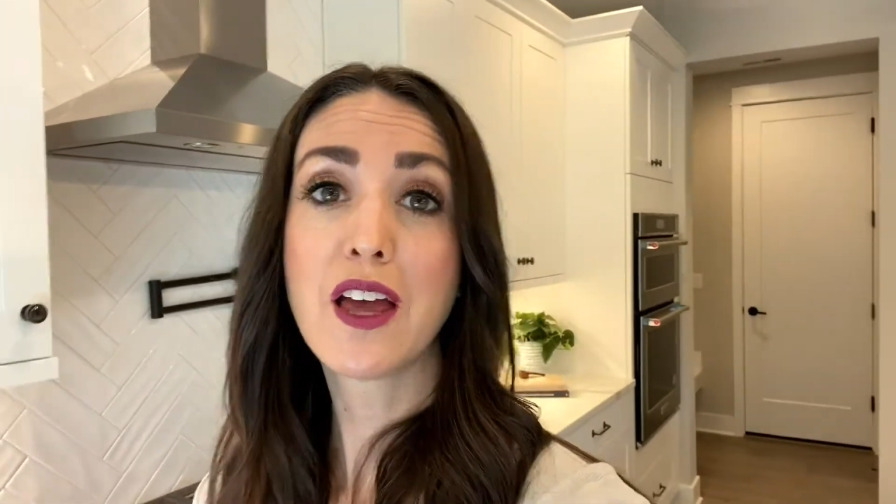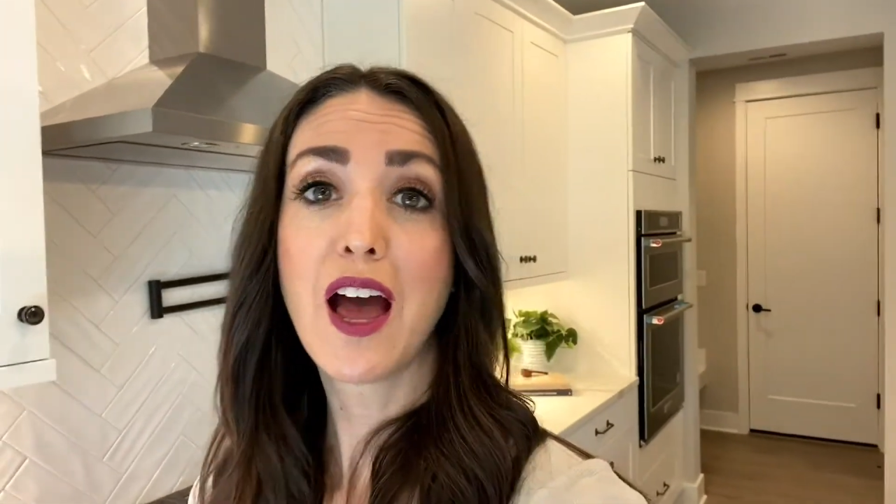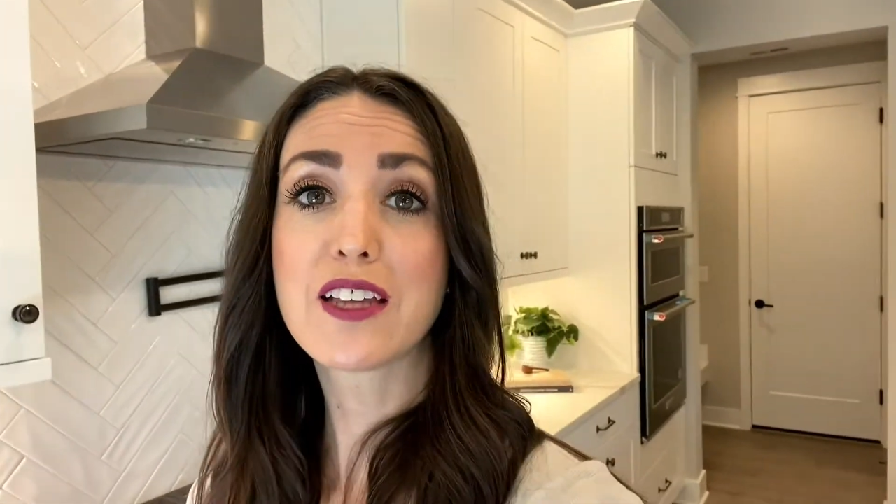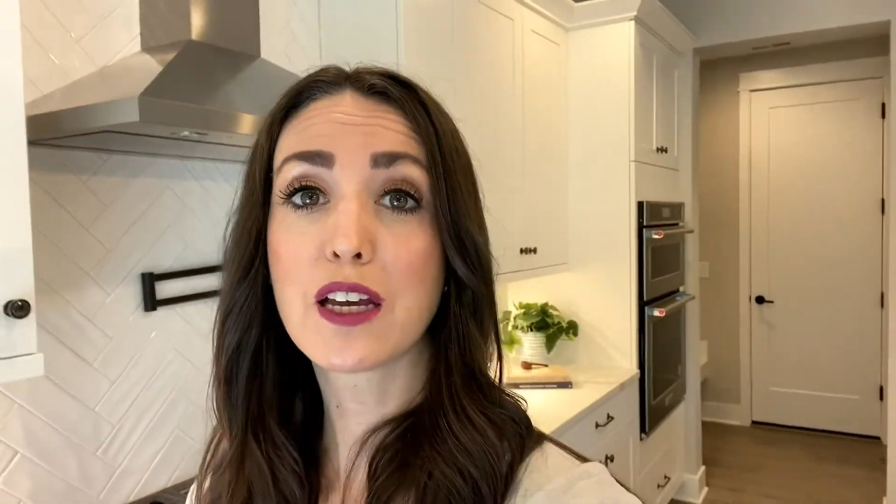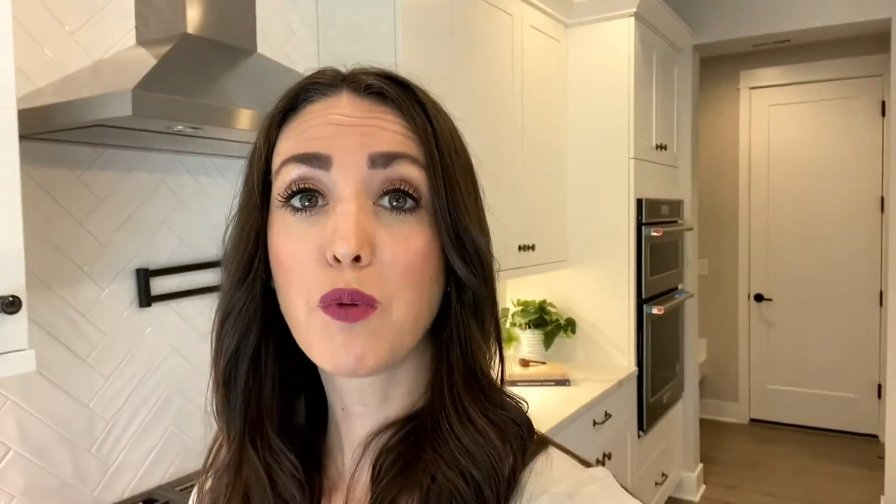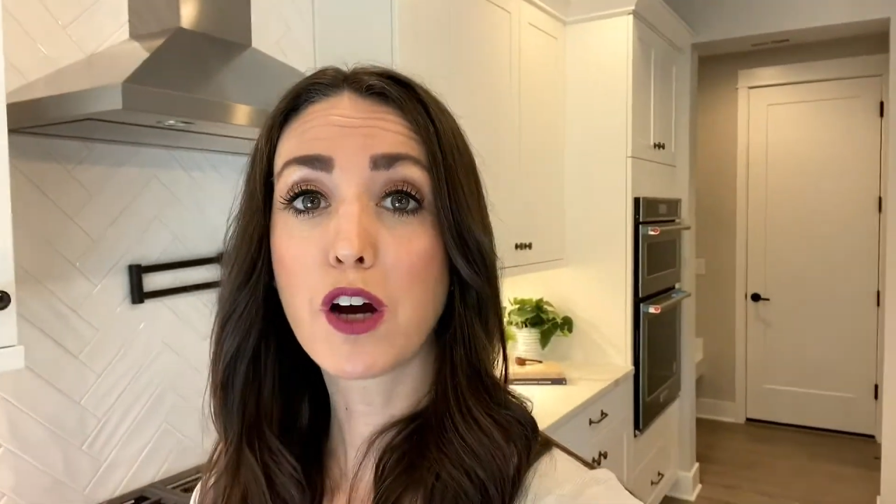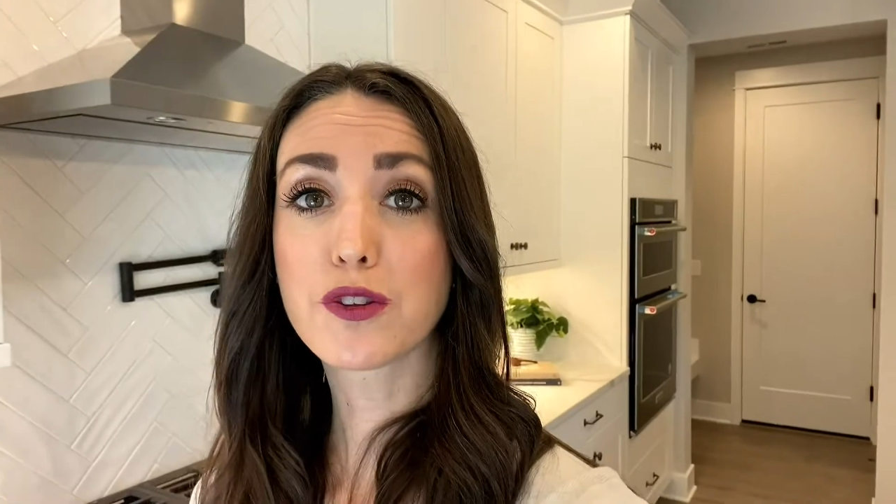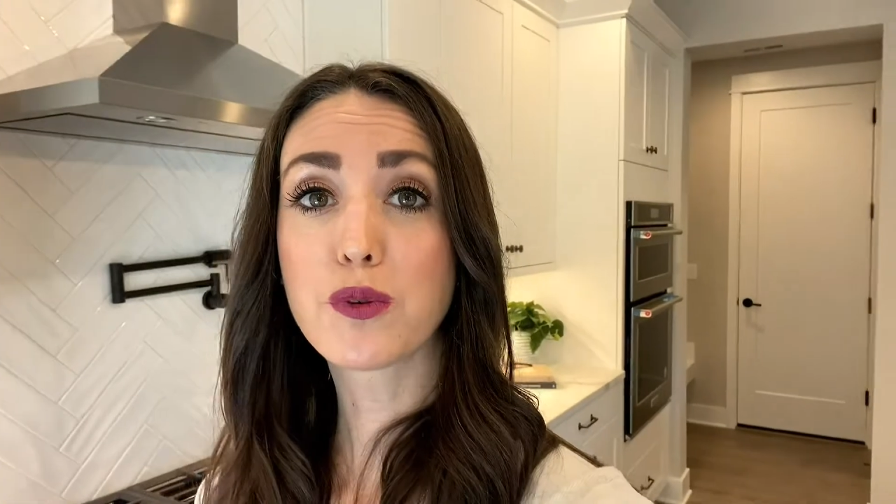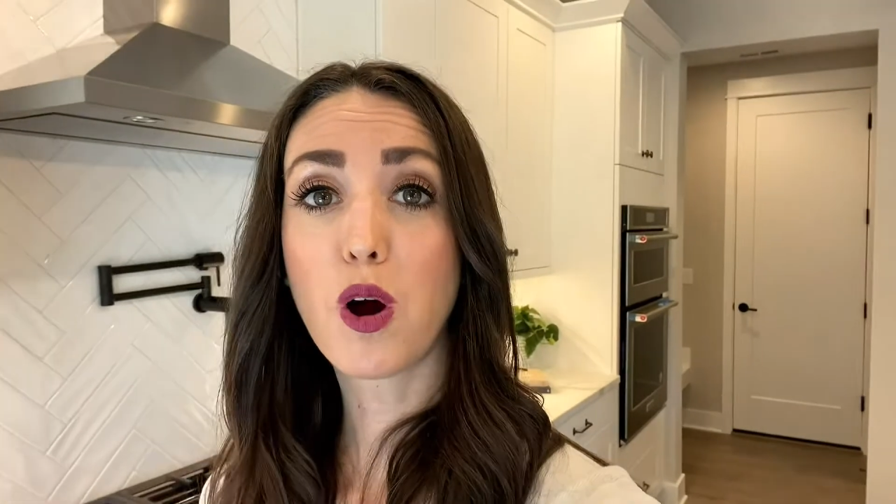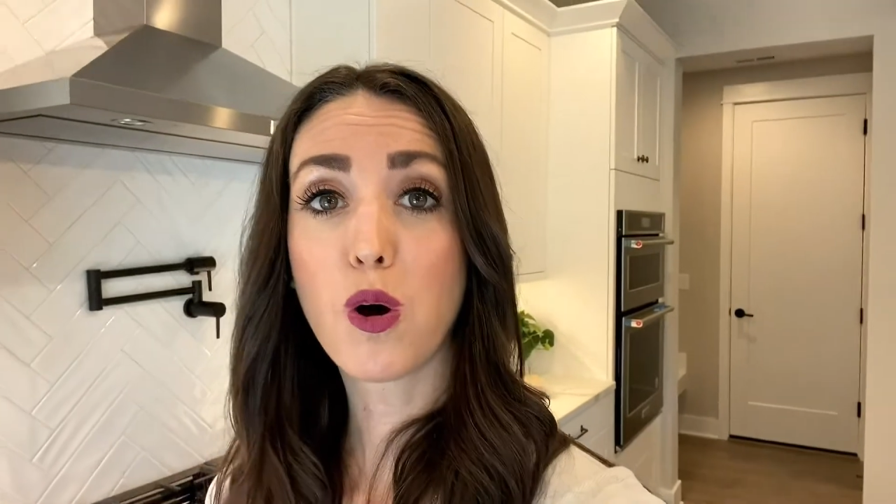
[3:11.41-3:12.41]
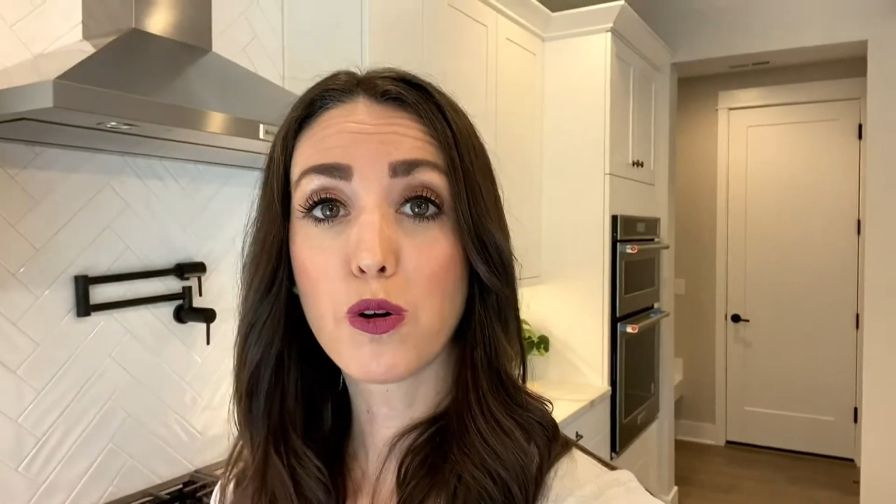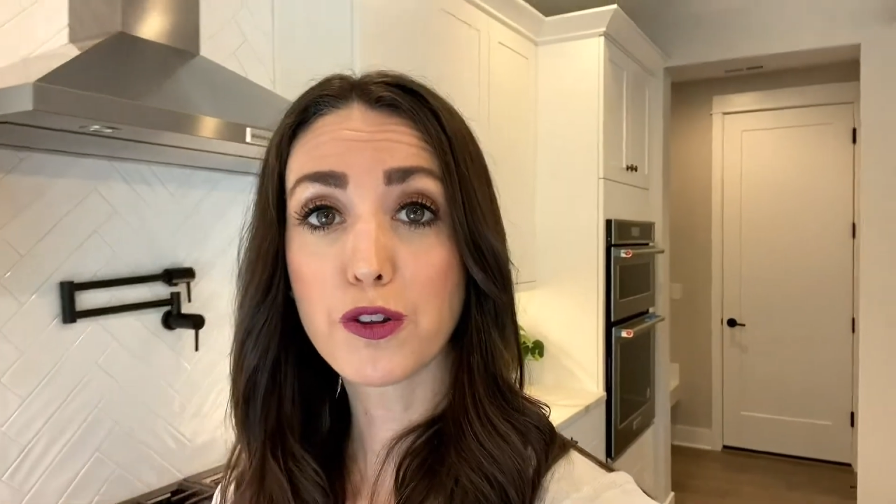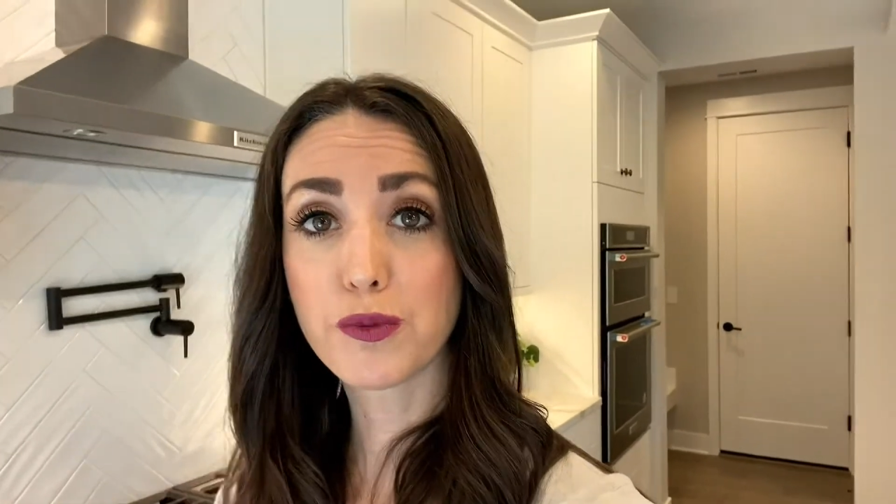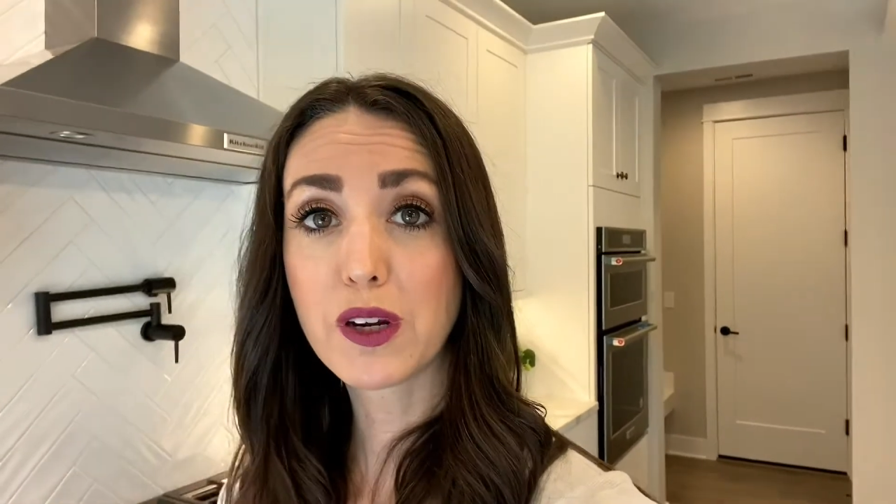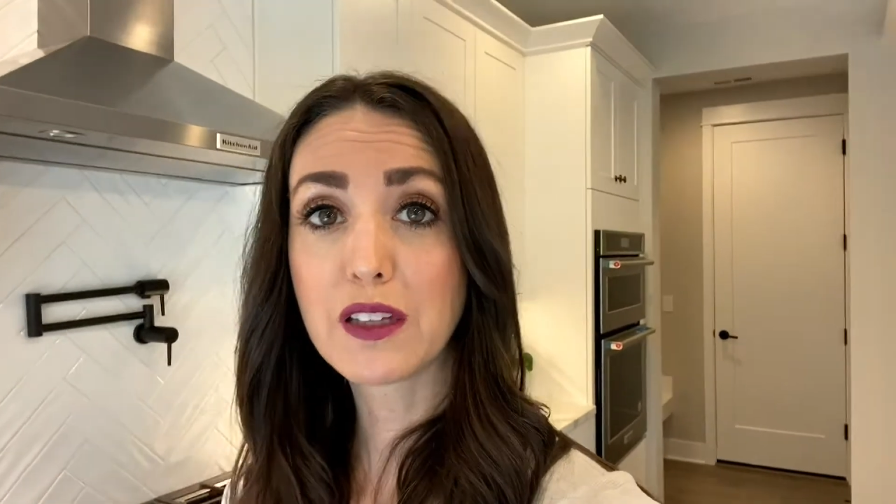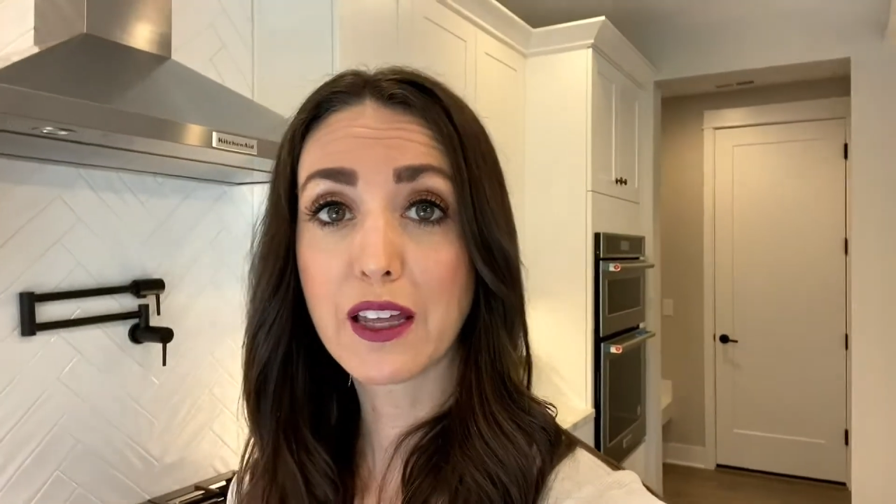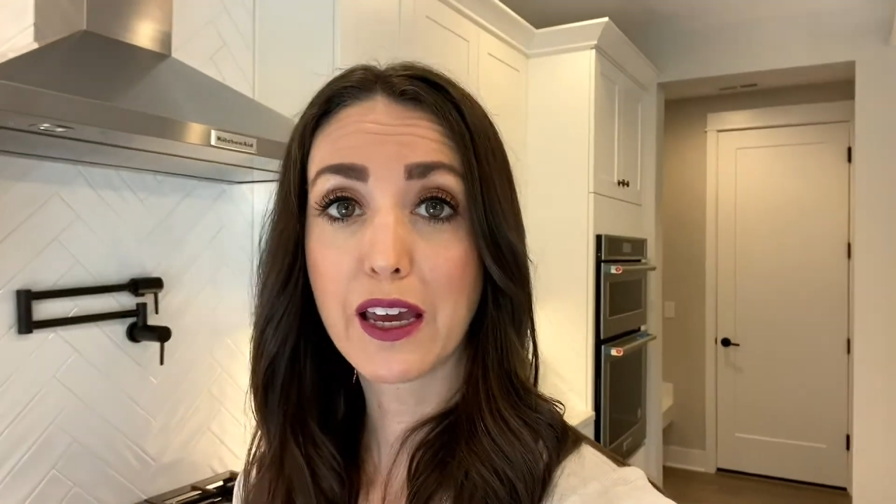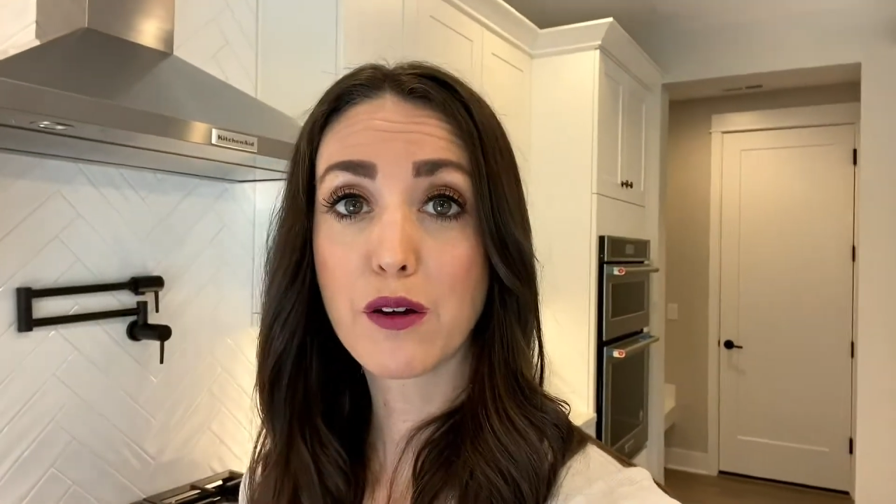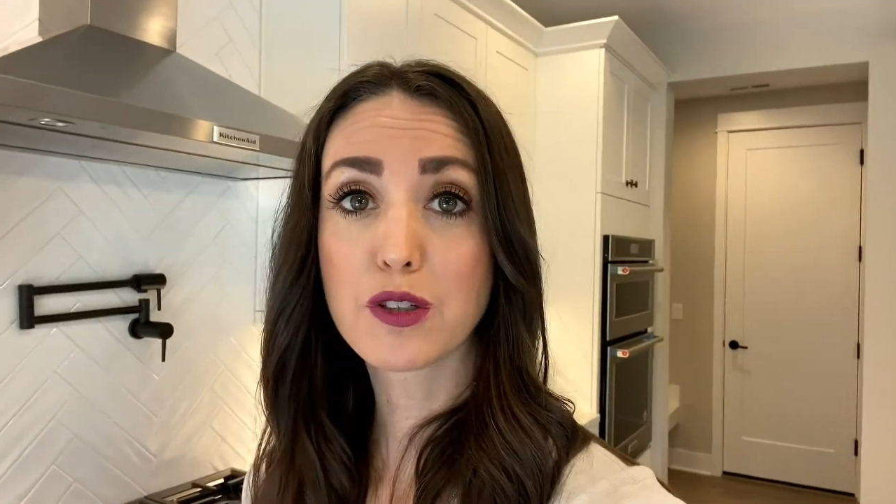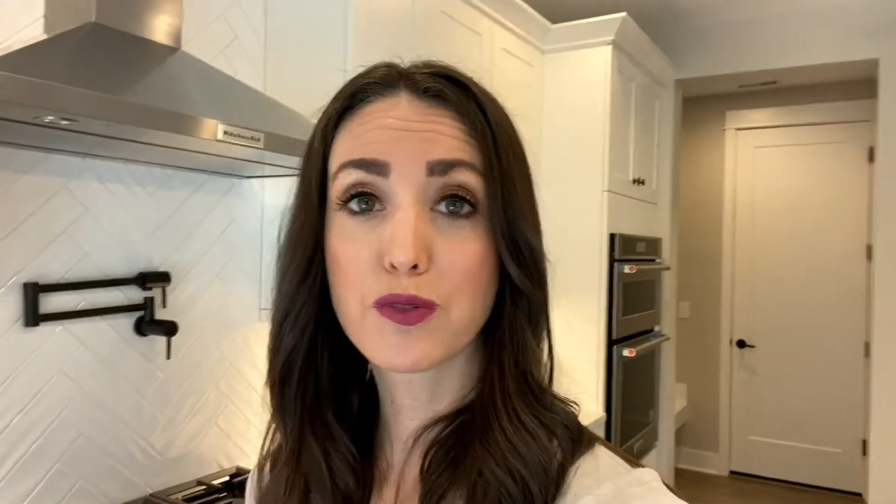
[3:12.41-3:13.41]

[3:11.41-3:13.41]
as I walk through all three layouts